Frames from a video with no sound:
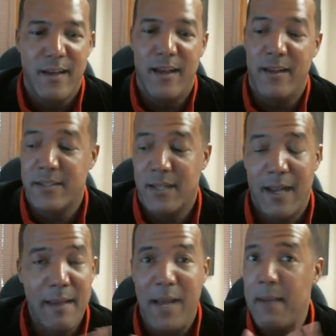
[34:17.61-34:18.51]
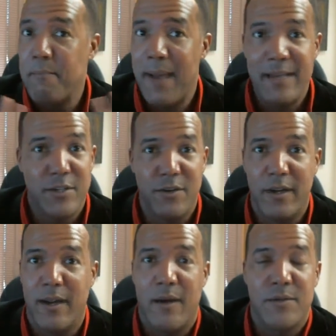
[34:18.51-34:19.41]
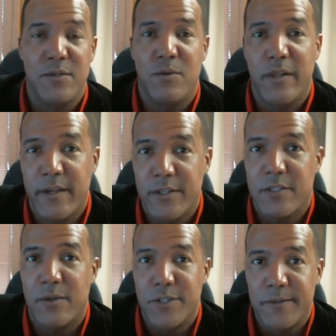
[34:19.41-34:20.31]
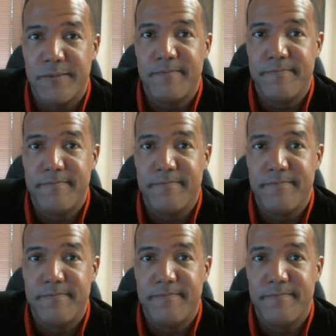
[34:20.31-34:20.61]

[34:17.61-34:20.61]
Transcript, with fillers: until I, I mastered it. I was a really good soldier.